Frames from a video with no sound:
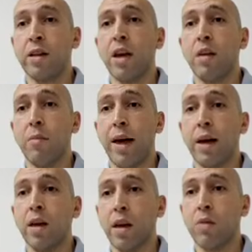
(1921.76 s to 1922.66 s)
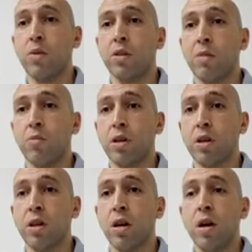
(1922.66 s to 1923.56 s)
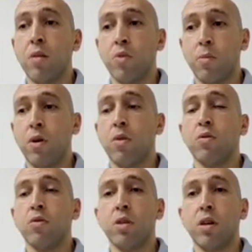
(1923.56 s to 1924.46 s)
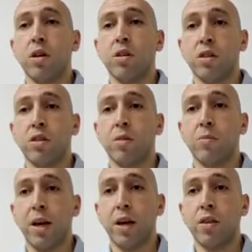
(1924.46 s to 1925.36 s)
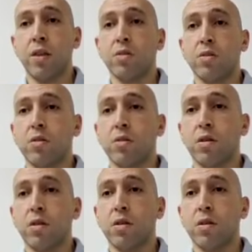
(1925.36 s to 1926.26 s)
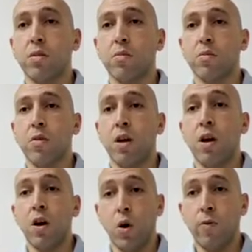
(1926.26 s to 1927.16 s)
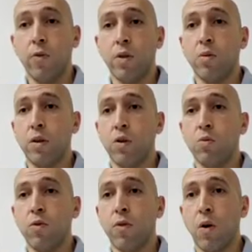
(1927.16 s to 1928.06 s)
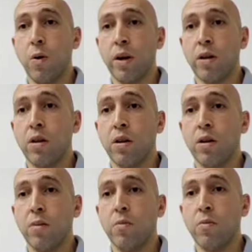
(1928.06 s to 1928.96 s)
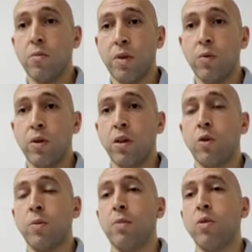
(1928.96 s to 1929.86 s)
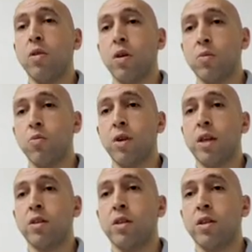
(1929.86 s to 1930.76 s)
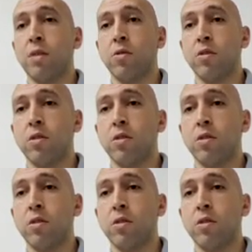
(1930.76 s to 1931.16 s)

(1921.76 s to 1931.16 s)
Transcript: came back and was able to propose a system like this. Hopefully, when you move forward and meet with other people, you also bring that to the table.